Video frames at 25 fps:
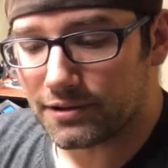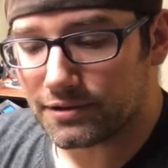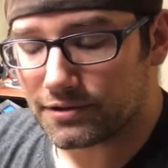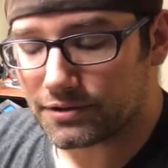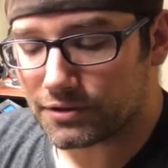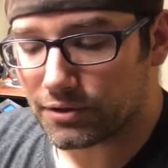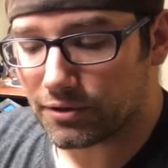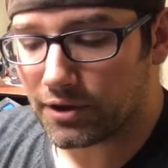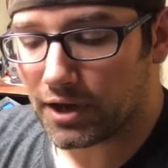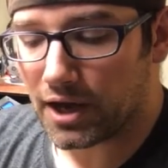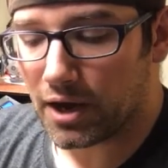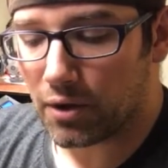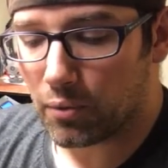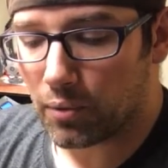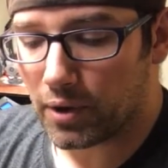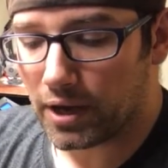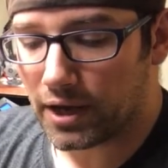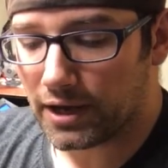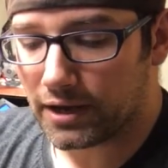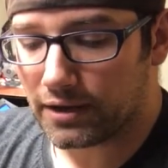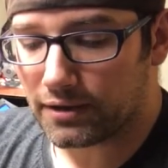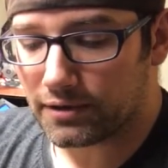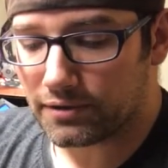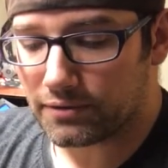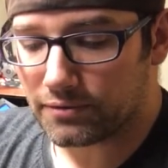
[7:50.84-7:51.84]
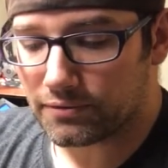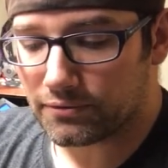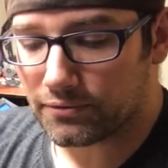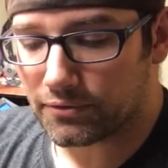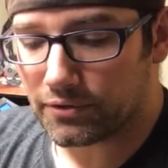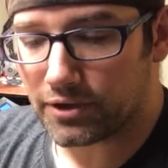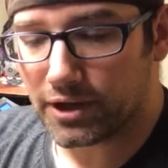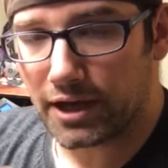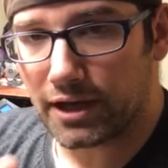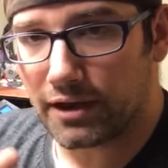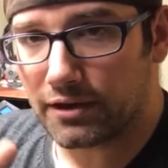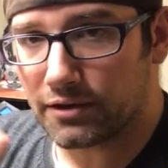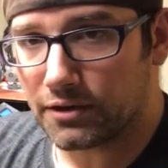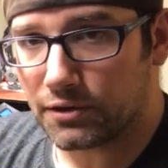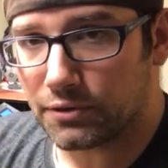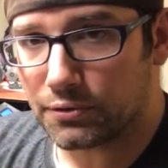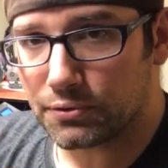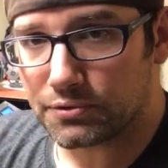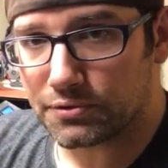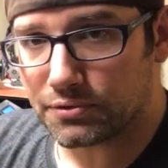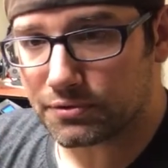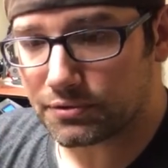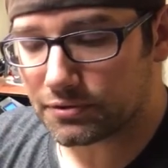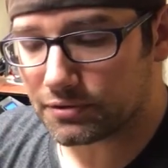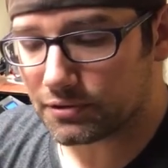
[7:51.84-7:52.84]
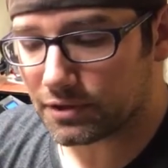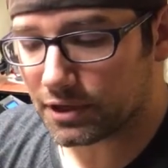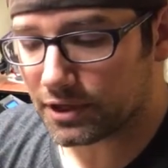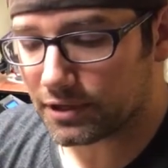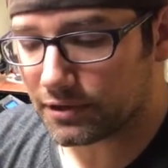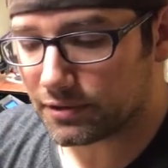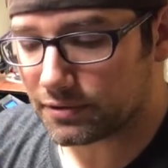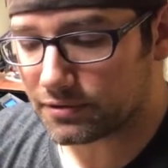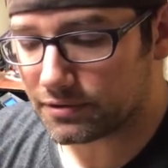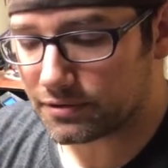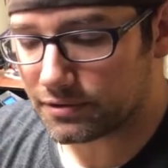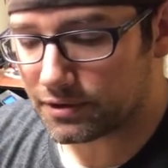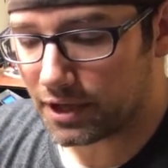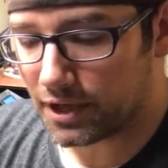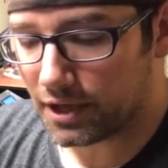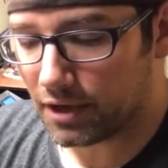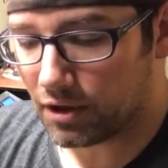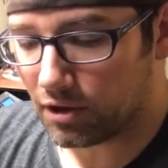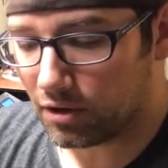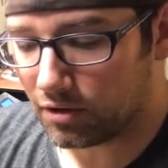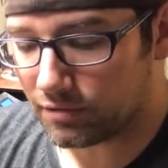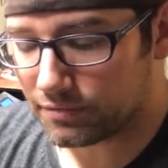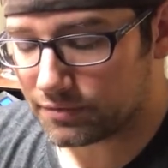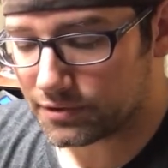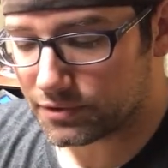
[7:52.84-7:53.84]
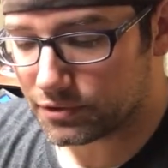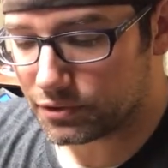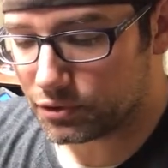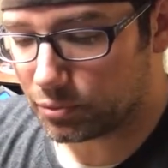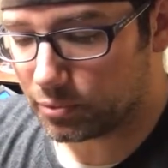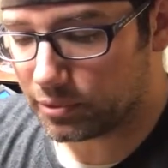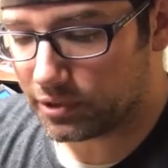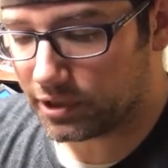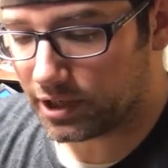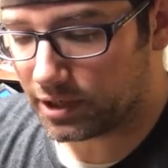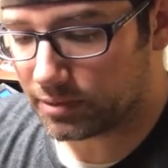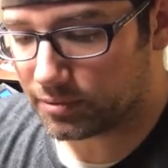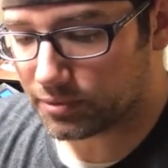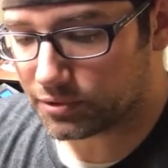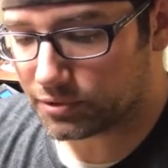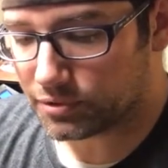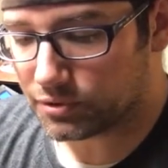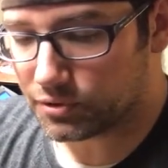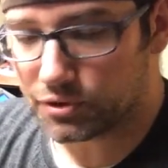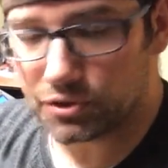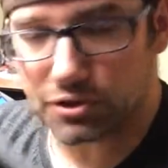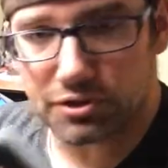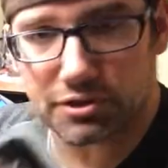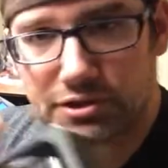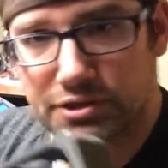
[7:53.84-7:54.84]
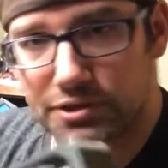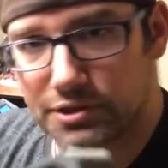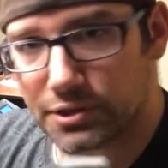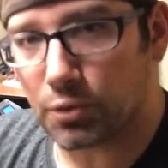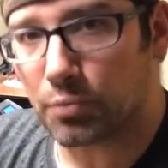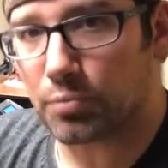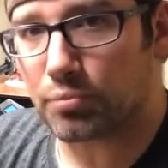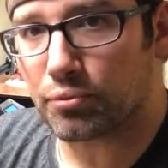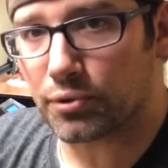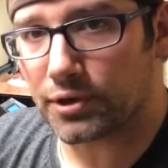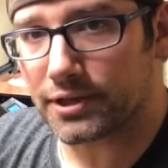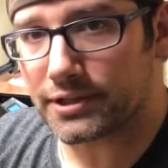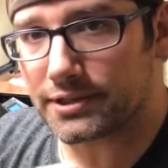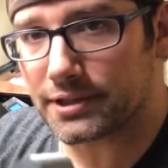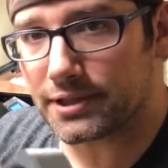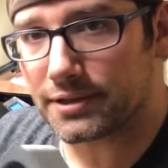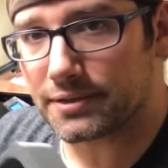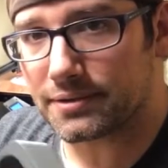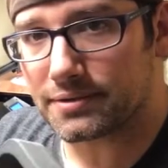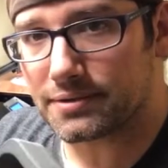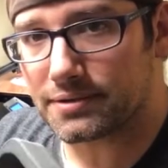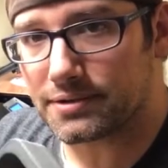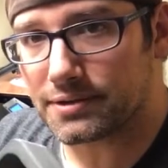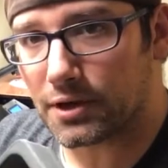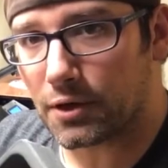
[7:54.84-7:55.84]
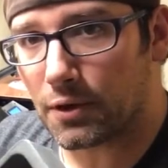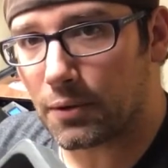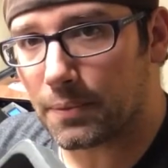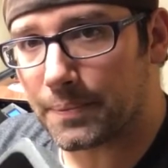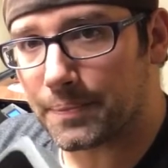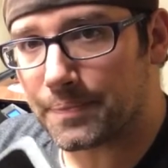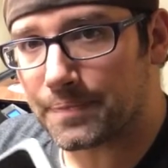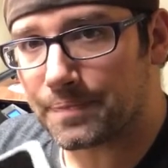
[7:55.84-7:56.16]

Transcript: So that way, for the end users like yourselves, you'll be able to just still print it. So,